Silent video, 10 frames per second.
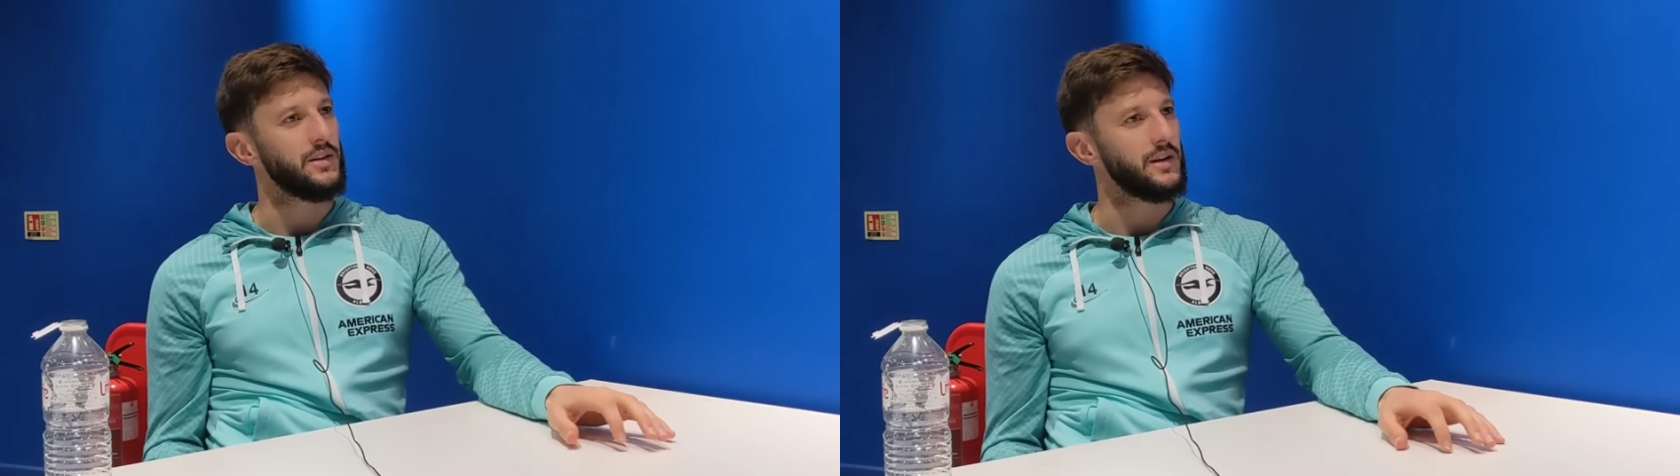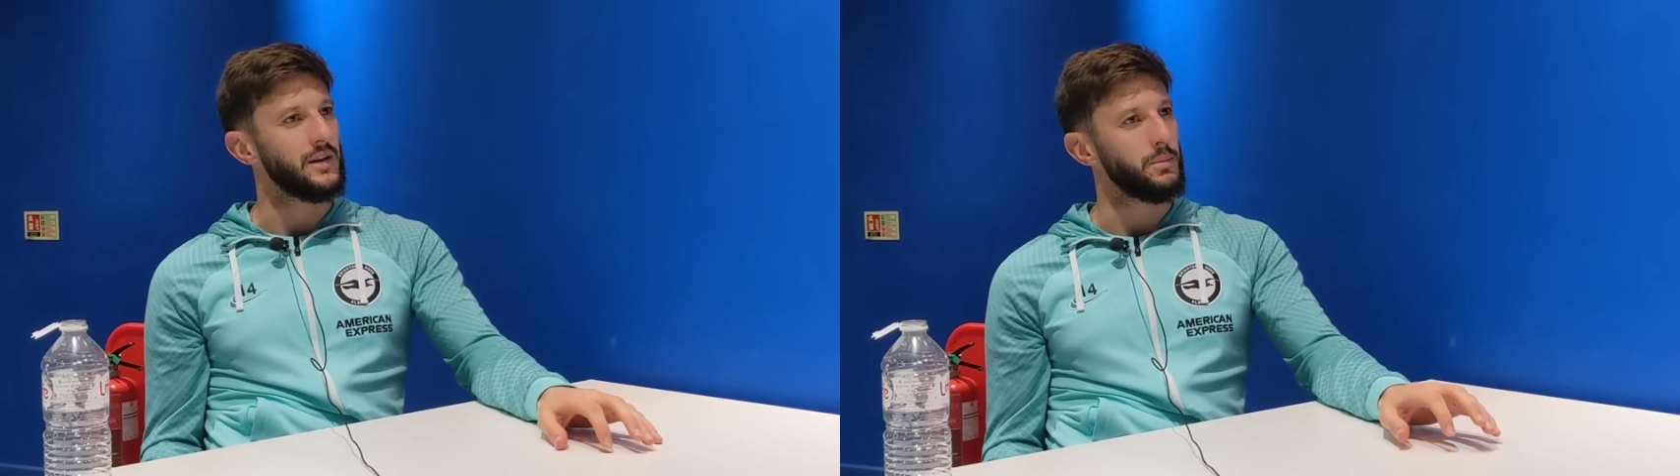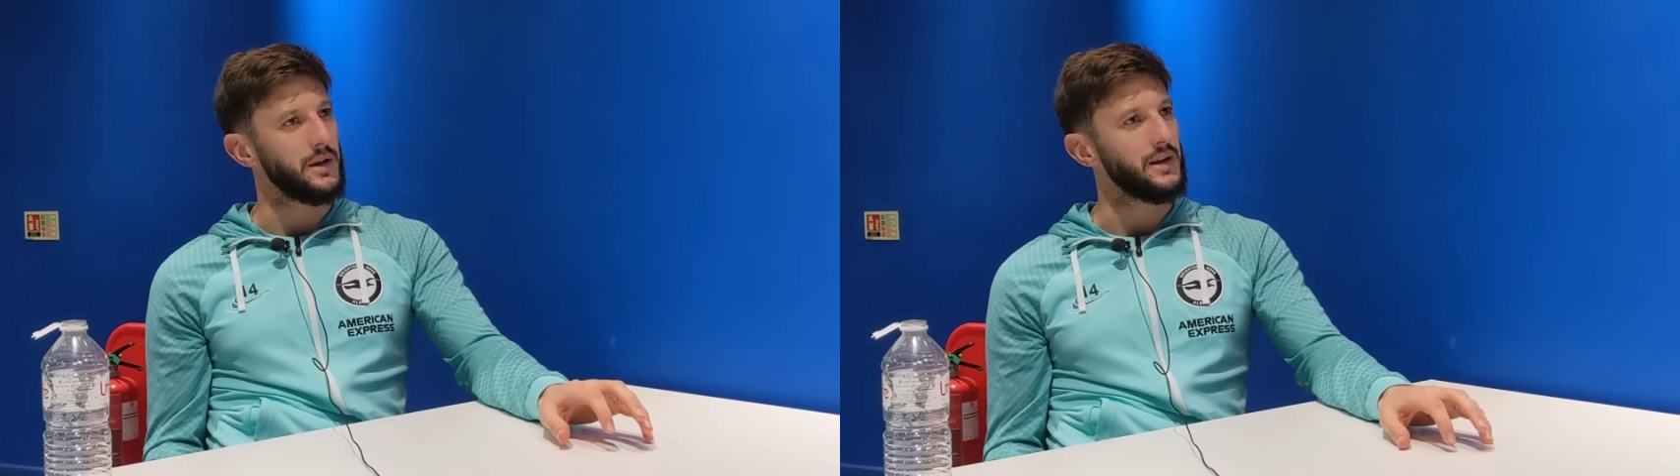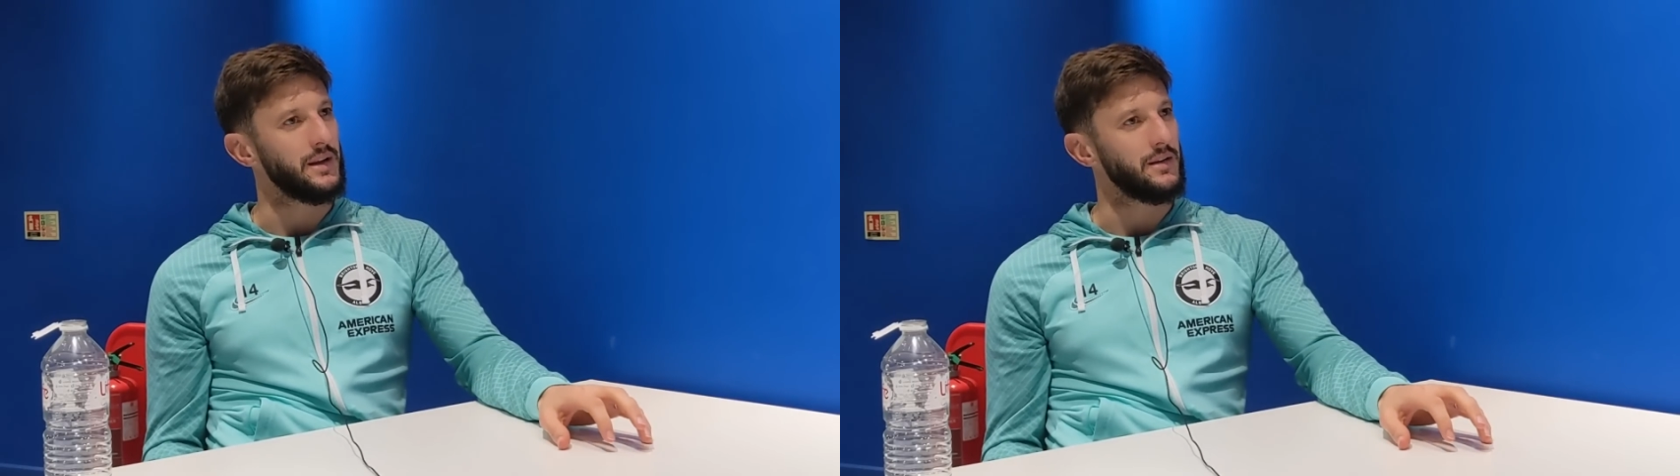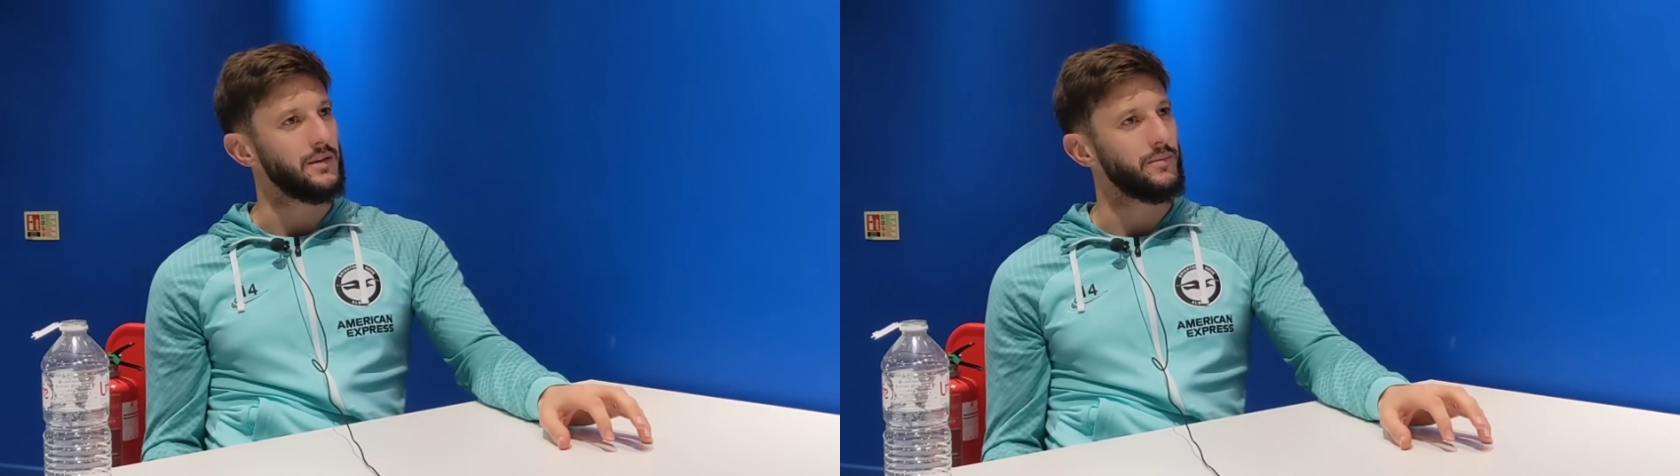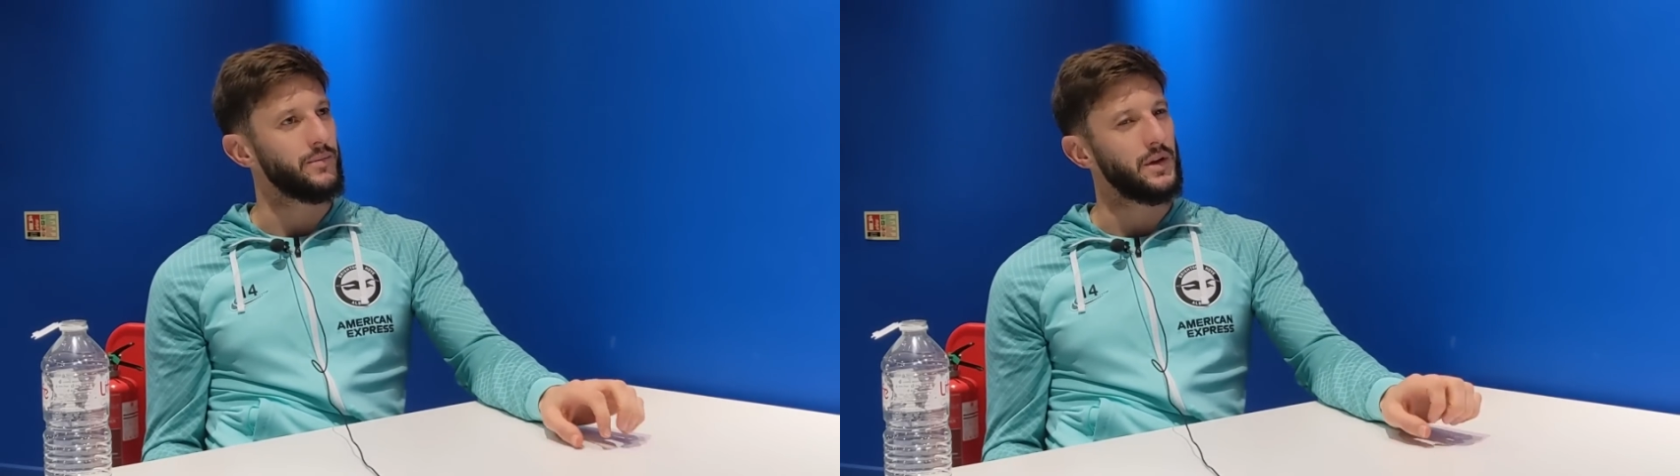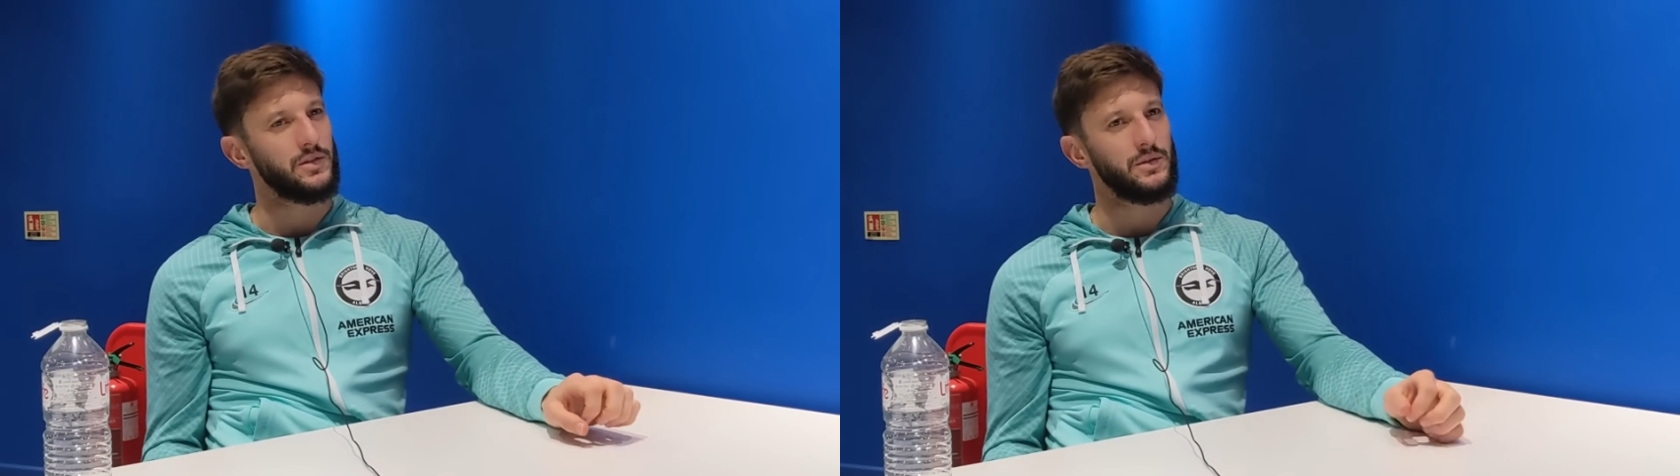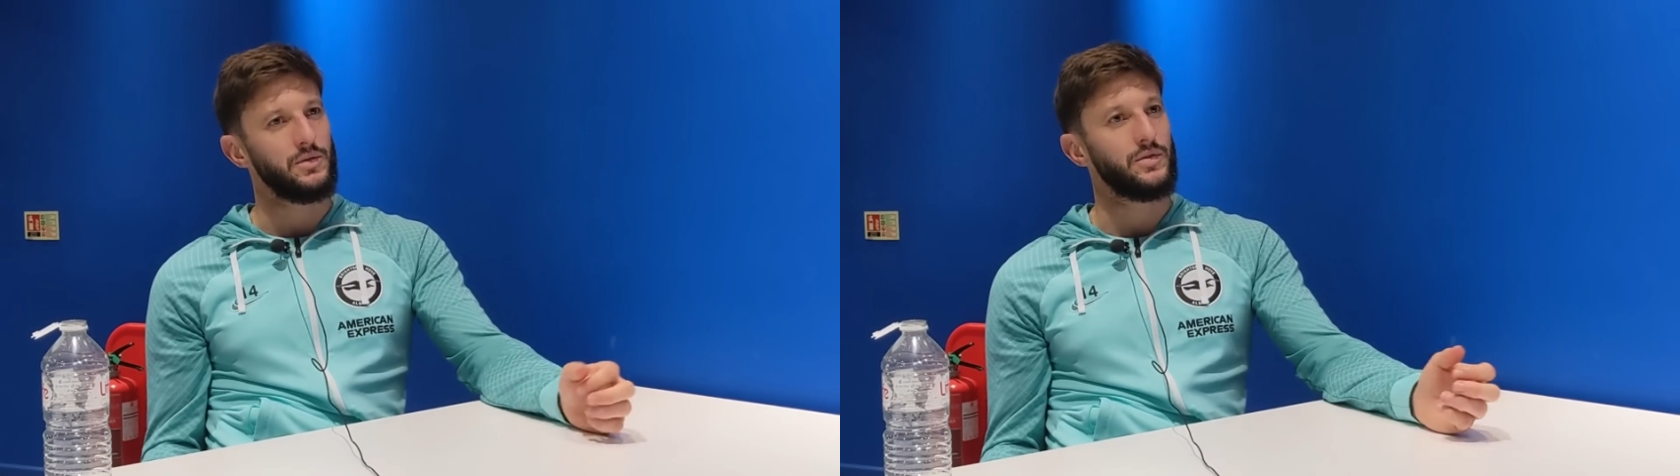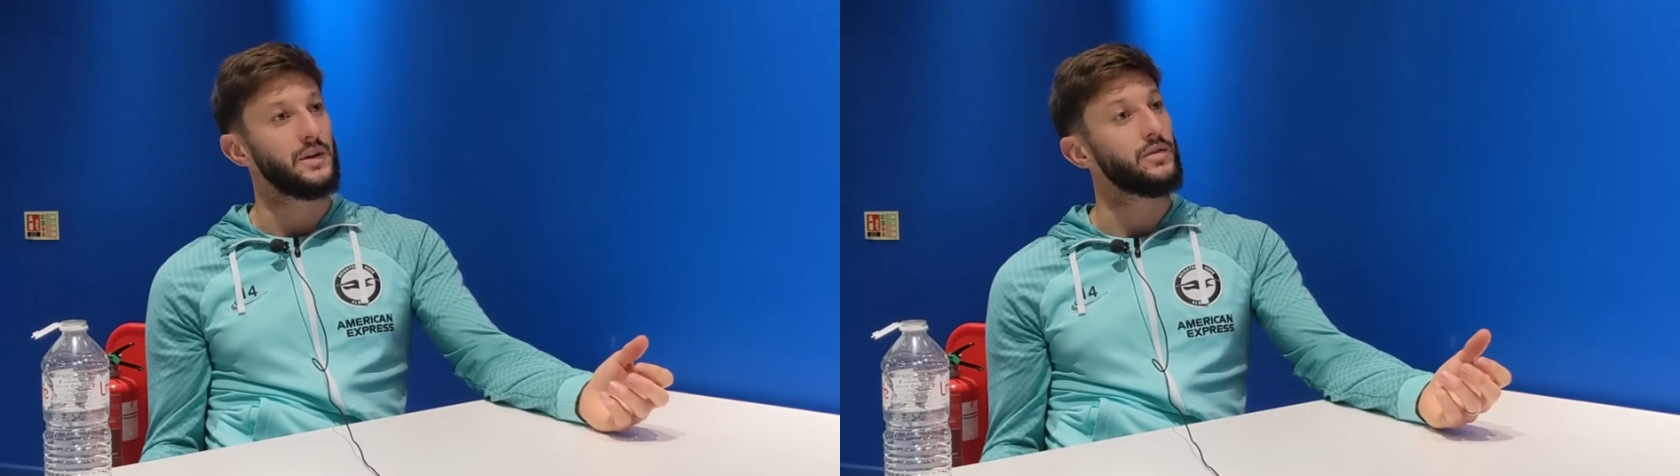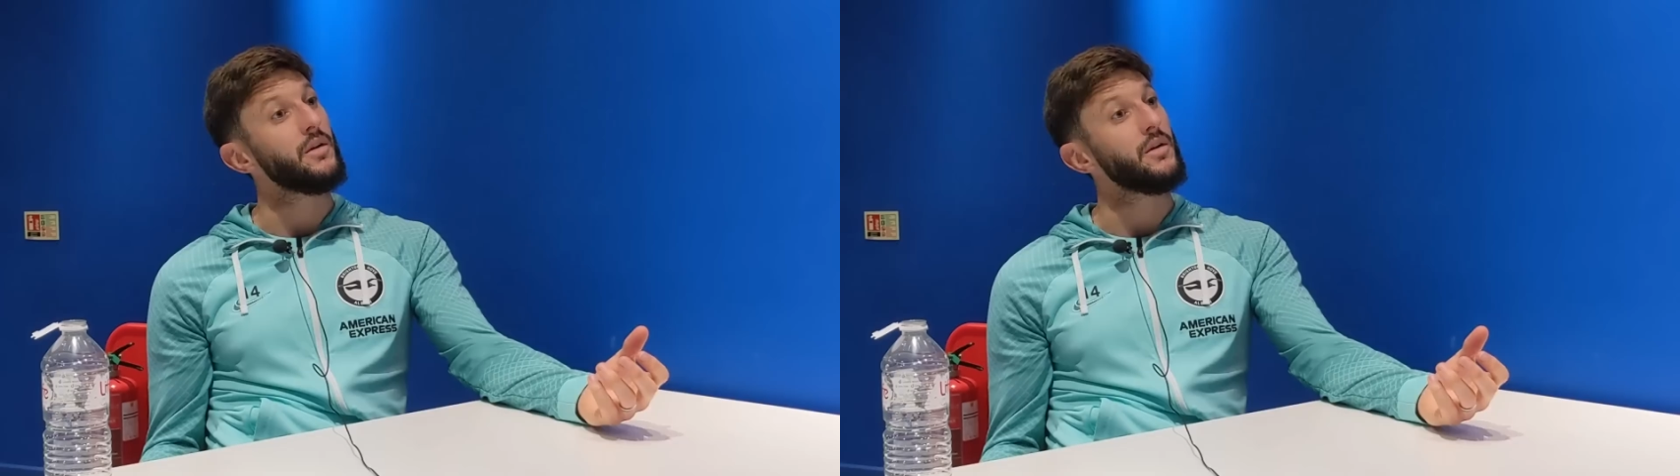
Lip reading: in the beginning. Because he's very